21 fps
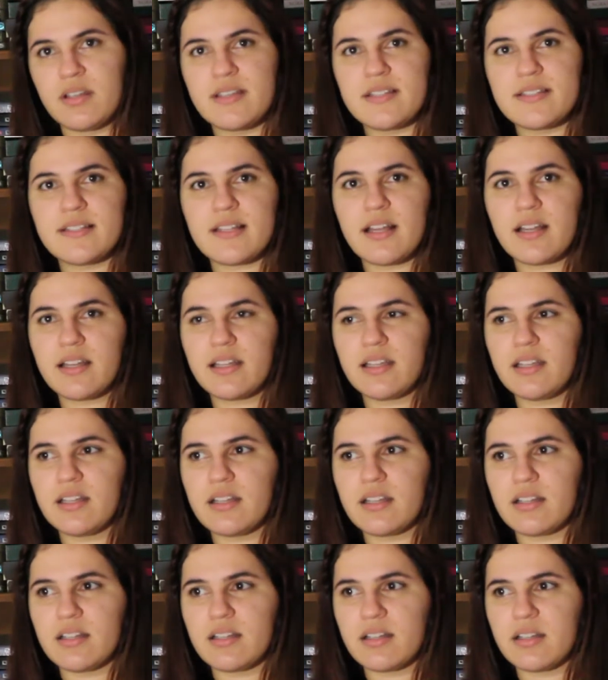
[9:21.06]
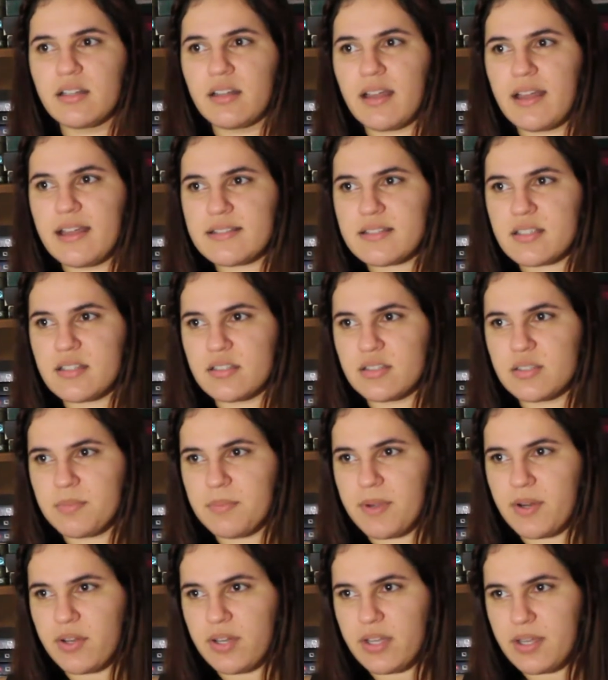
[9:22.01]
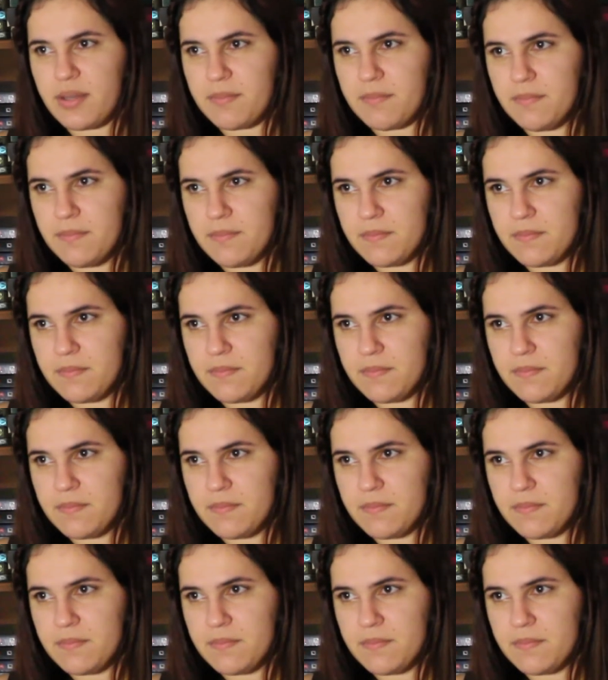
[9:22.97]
He's not gonna ask her to marry him?